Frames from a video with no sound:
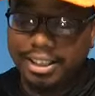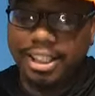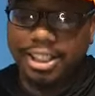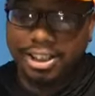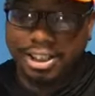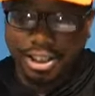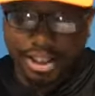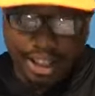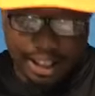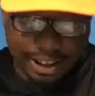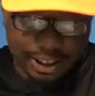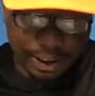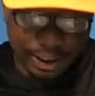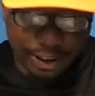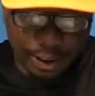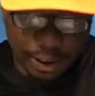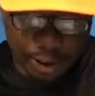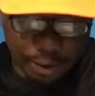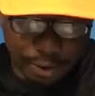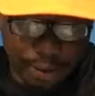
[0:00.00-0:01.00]
Yes, sir. That's the
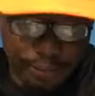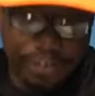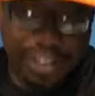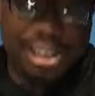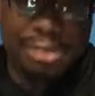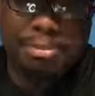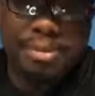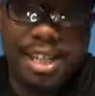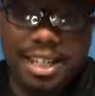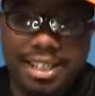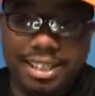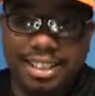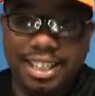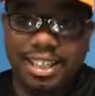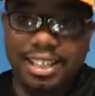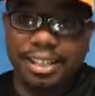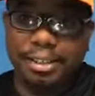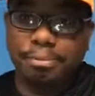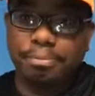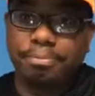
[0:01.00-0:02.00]
goal. One fisherman at a
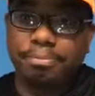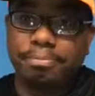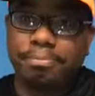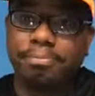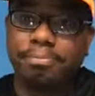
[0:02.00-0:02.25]
time.